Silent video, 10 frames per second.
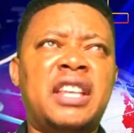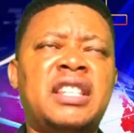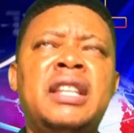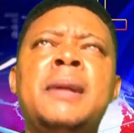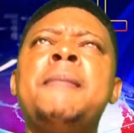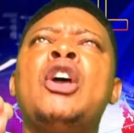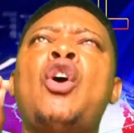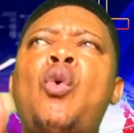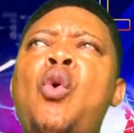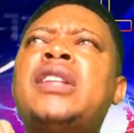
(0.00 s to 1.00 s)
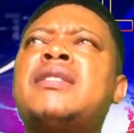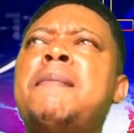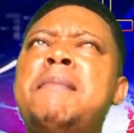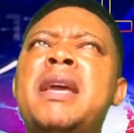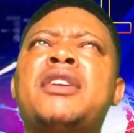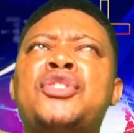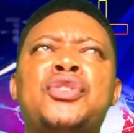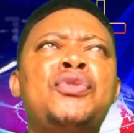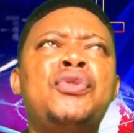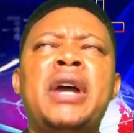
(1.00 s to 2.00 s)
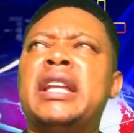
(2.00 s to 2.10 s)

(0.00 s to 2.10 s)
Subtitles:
as in what makes you